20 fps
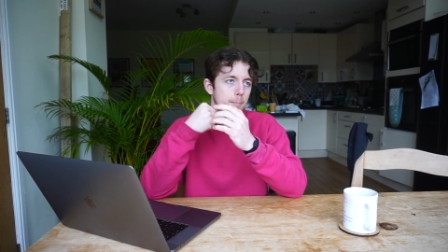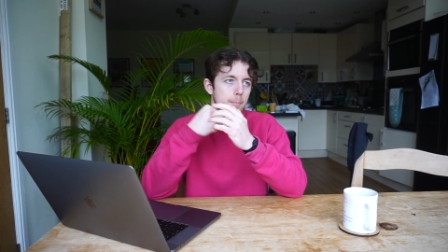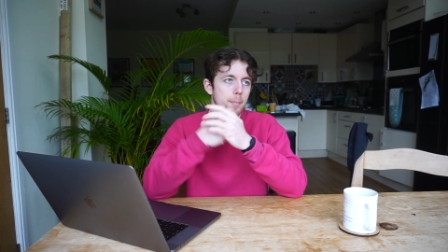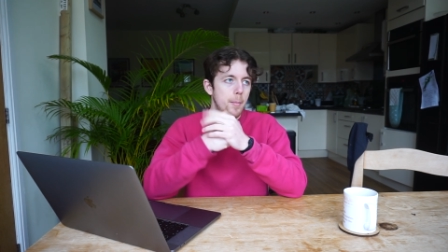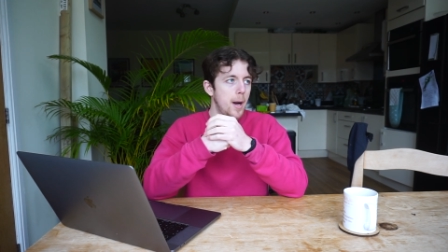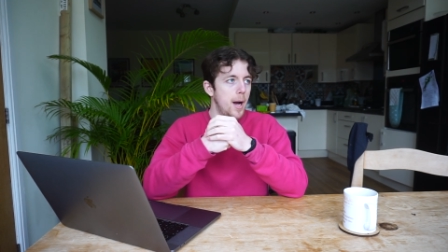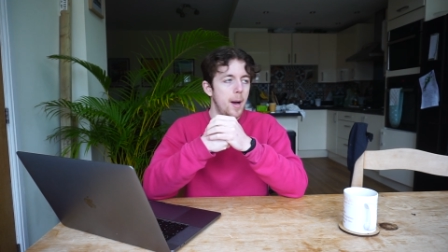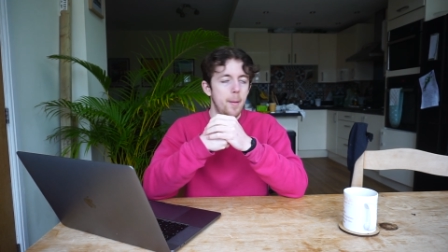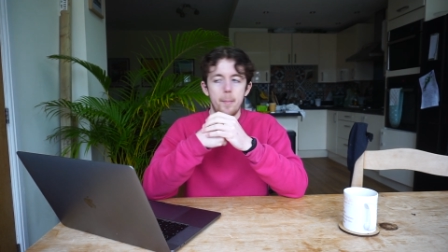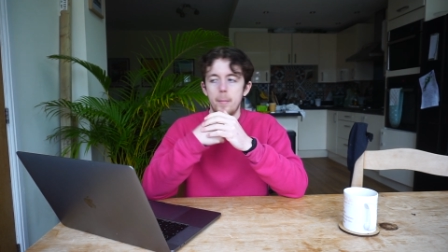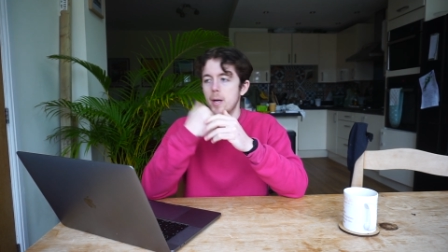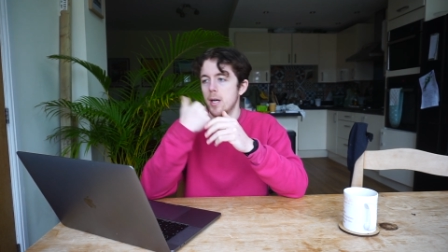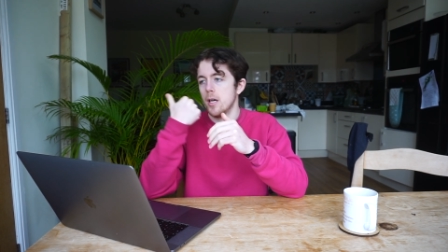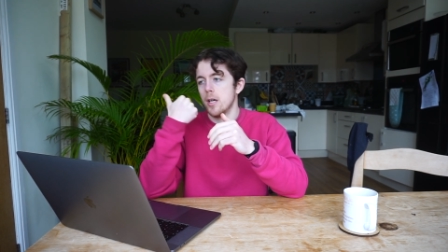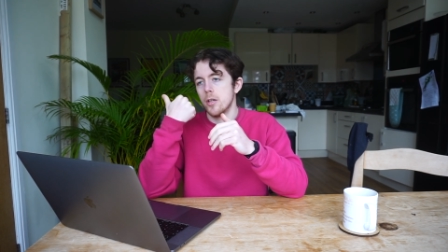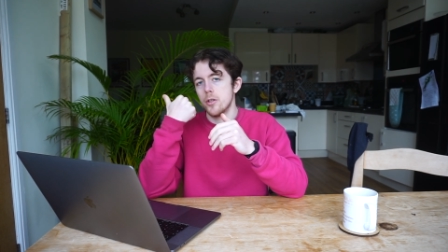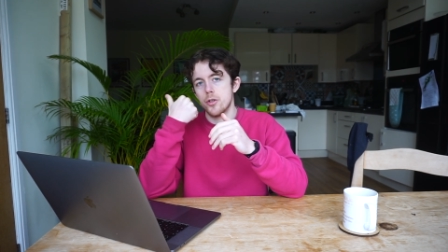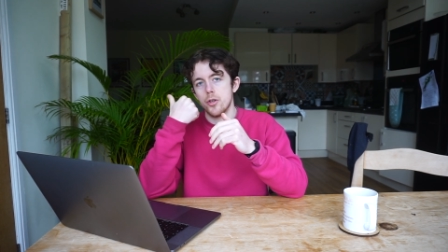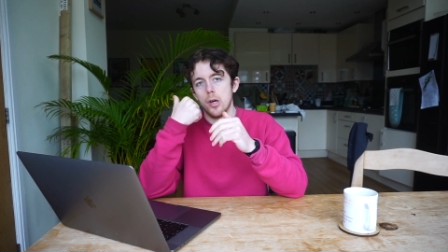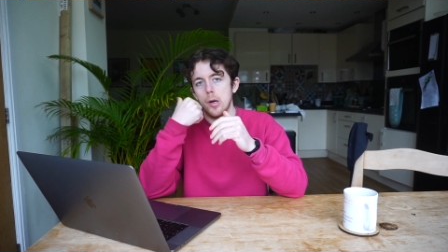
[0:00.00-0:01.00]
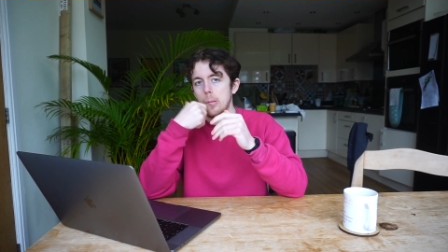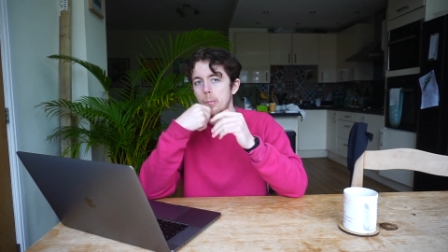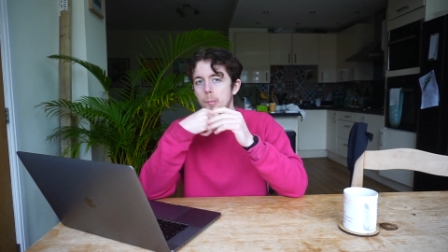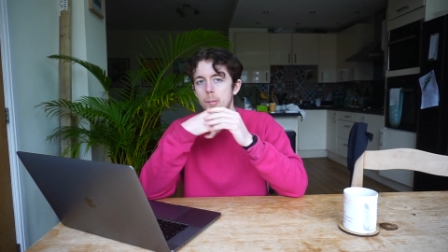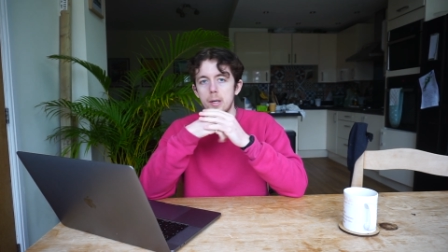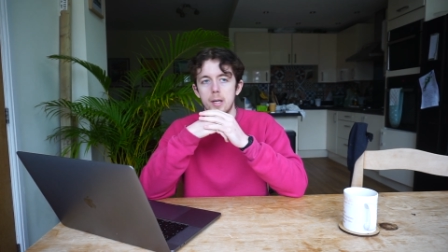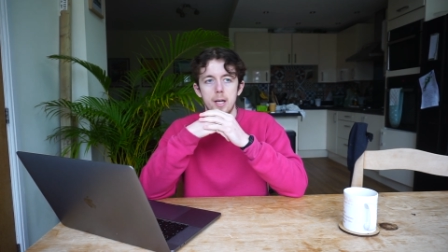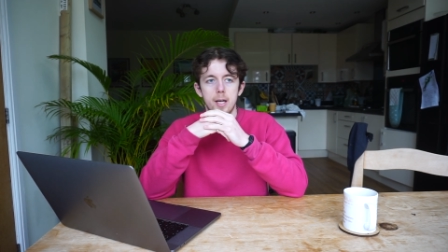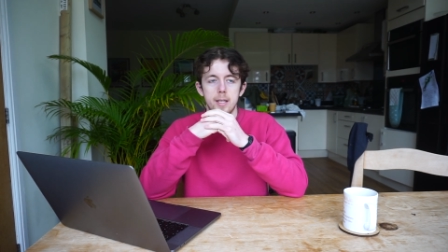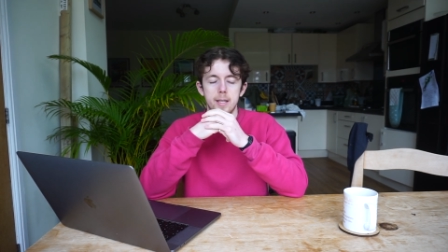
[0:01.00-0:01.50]
bam, jump,
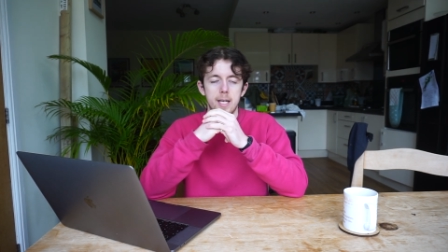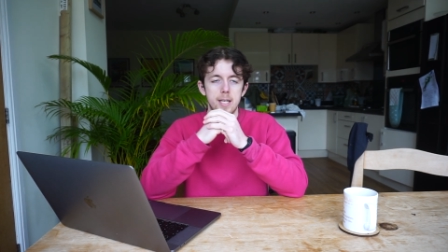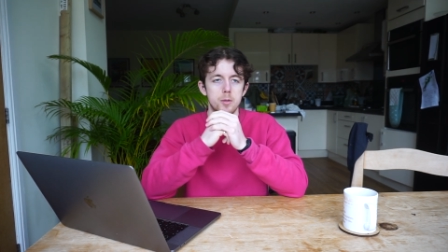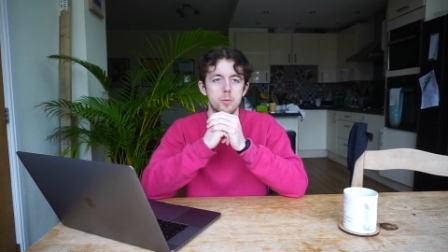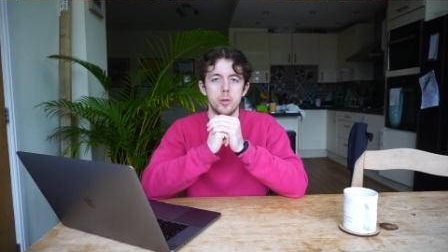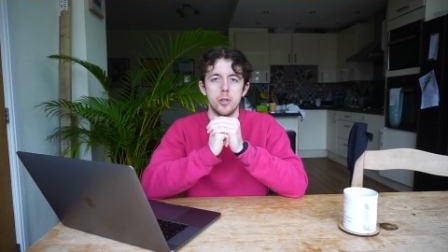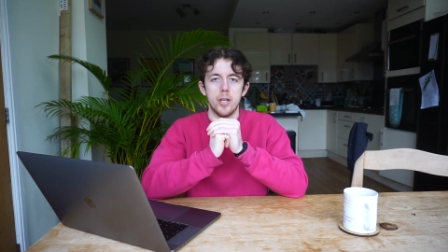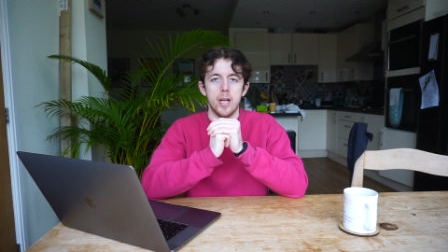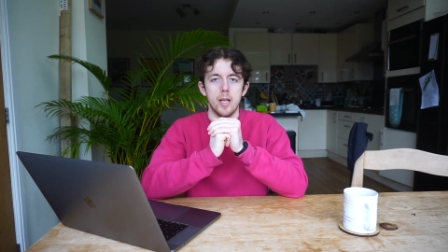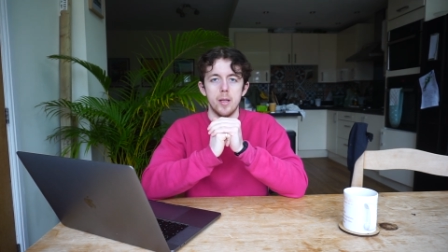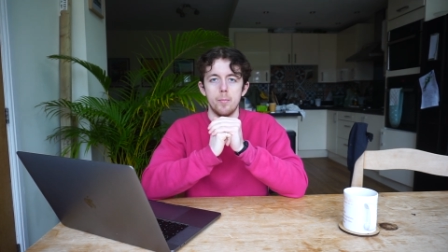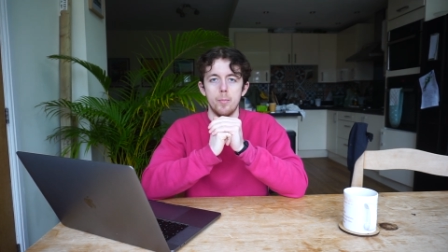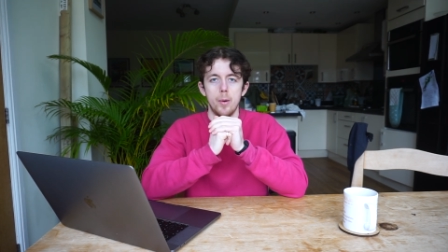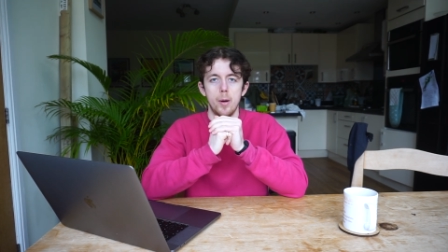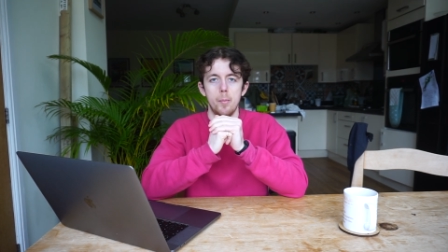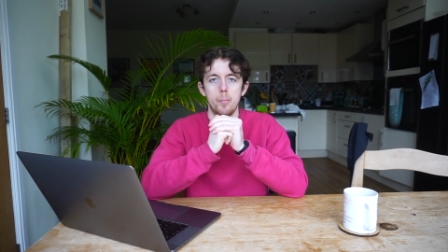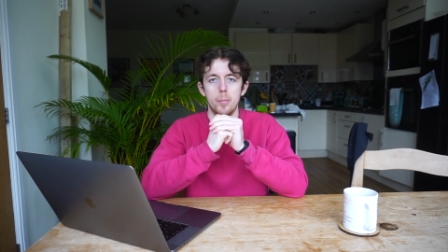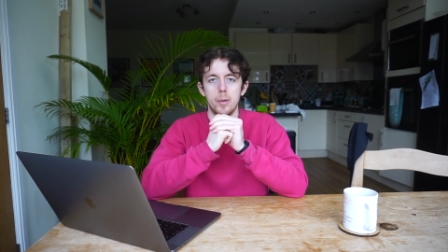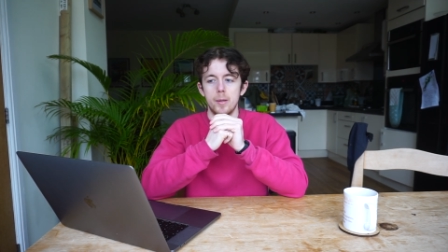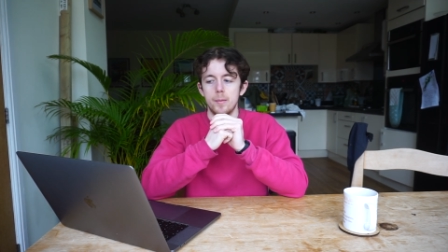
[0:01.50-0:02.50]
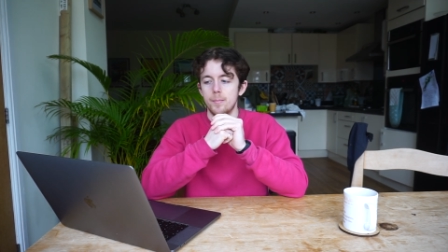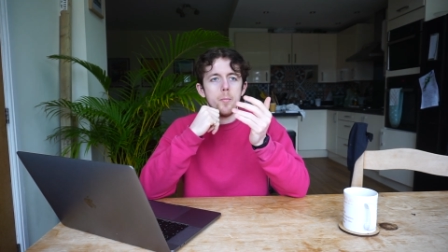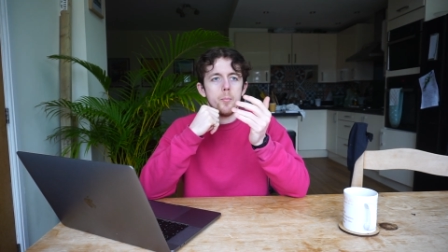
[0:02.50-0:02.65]
and that's where you get the bump.